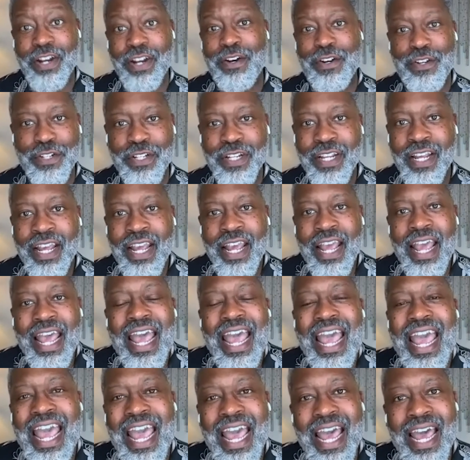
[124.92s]
years,
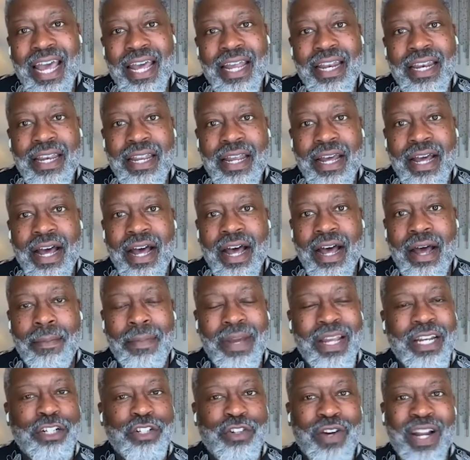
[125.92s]
and
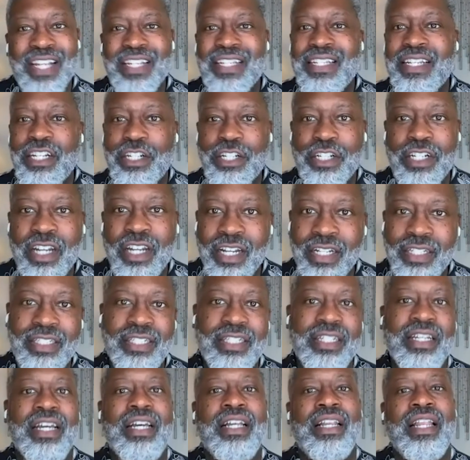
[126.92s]
um, in transitioning
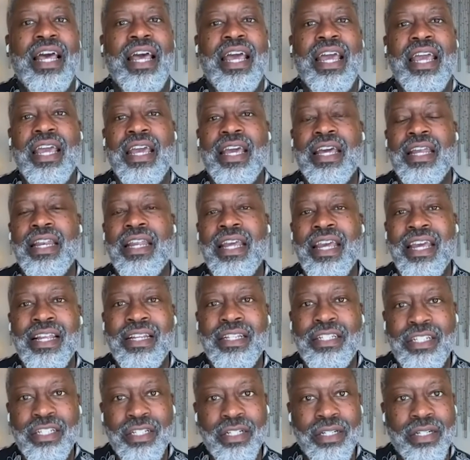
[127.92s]
to LA and
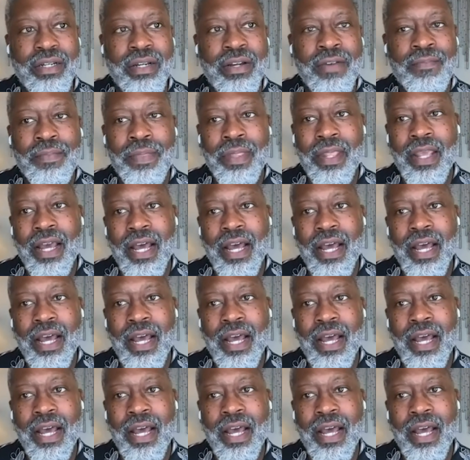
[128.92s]
into